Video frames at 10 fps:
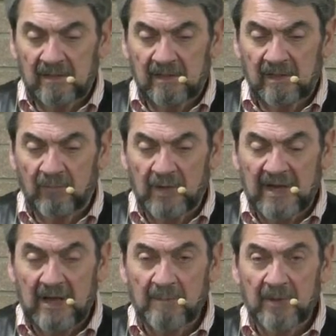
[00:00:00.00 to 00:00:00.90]
If we
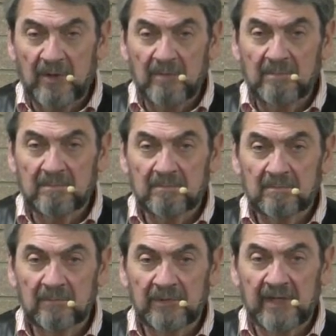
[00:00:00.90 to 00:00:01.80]
can help
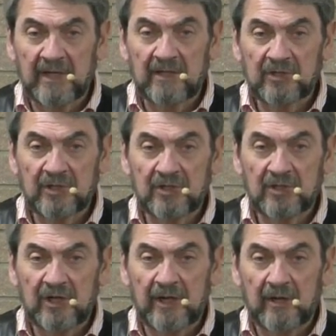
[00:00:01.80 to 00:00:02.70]
you with any
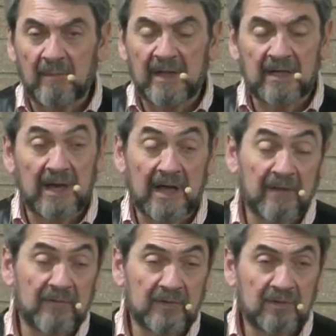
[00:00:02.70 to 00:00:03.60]
decision you need to make tonight,
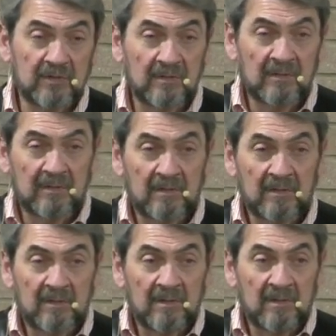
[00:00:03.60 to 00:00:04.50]
if it's
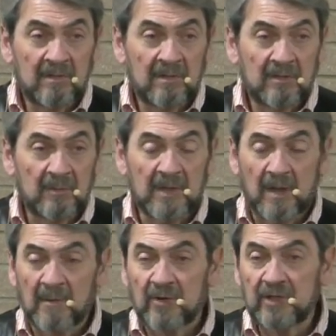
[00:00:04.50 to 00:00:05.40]
to
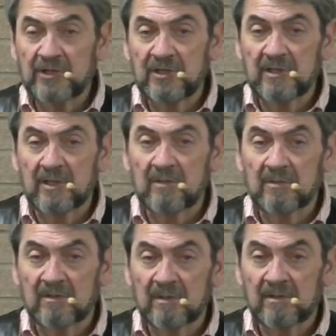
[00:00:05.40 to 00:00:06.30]
become a Christian,
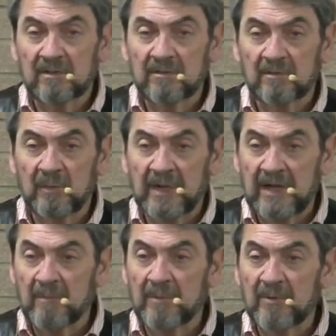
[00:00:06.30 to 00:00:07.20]
then we can
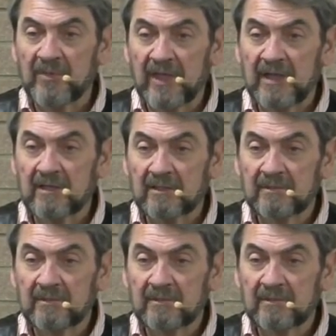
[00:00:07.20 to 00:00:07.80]
help you with that.